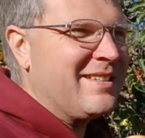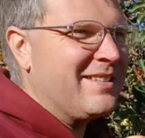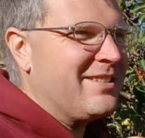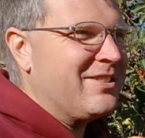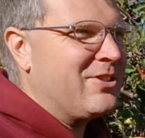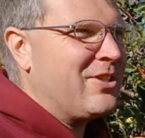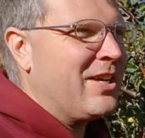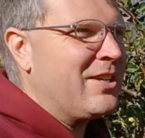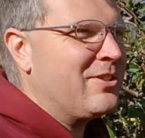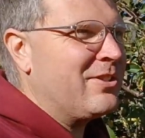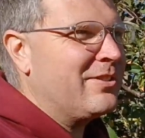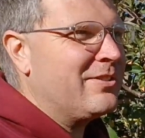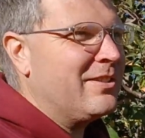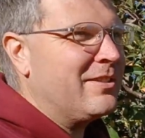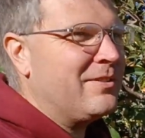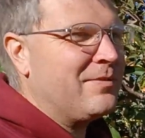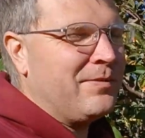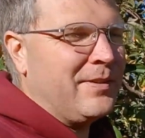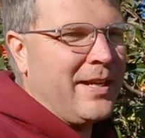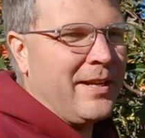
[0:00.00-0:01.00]
changes
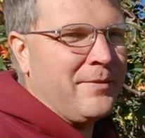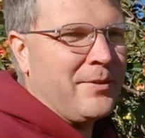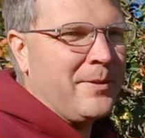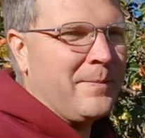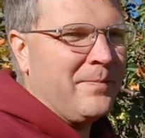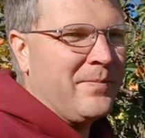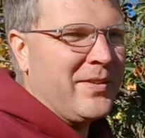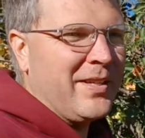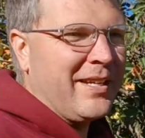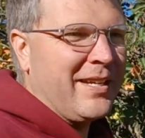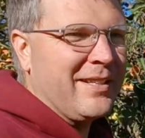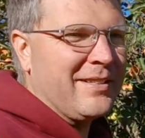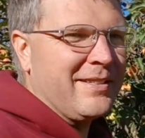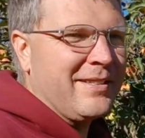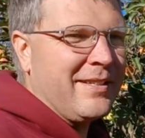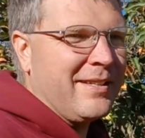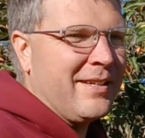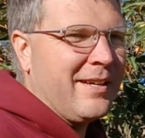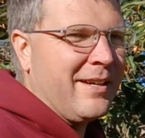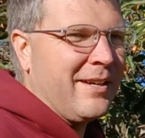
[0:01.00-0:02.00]
its flavor. It gets
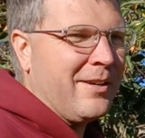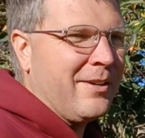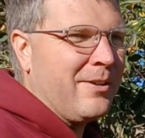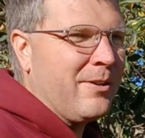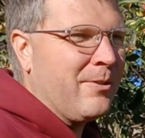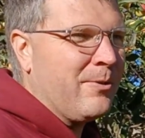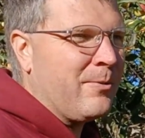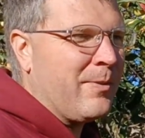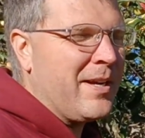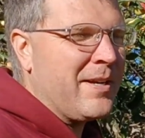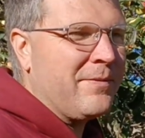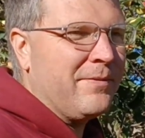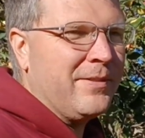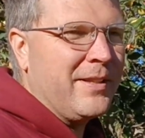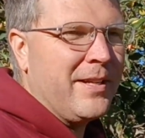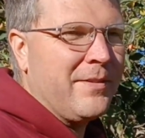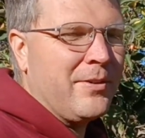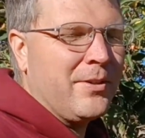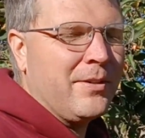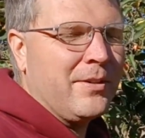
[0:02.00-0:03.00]
a great
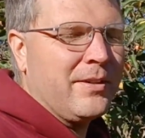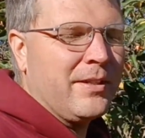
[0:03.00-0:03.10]
flavor.